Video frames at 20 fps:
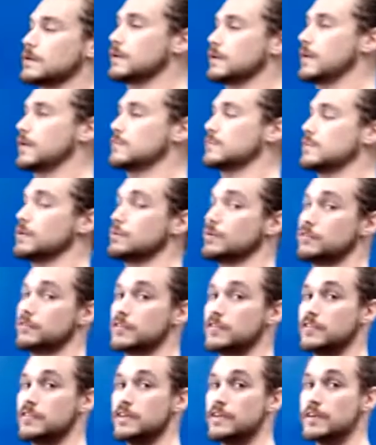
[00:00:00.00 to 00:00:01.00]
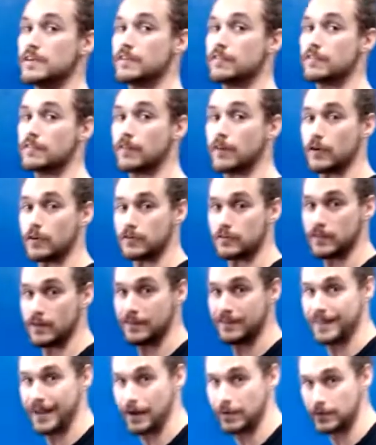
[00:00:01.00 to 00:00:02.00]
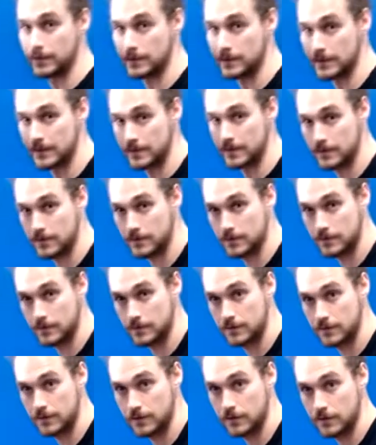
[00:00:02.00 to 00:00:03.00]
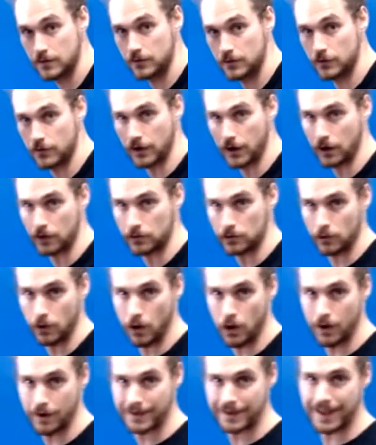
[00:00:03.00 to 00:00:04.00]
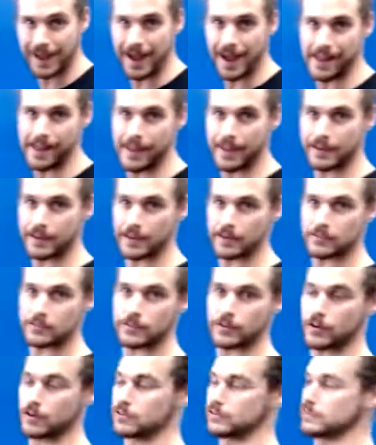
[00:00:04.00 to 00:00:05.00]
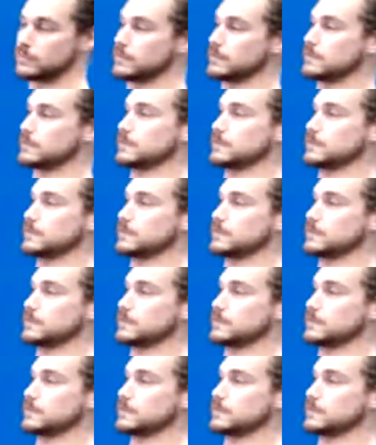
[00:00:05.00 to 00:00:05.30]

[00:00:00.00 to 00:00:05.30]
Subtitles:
as they will fatigue first, undoubtedly. during our long kayak excursion.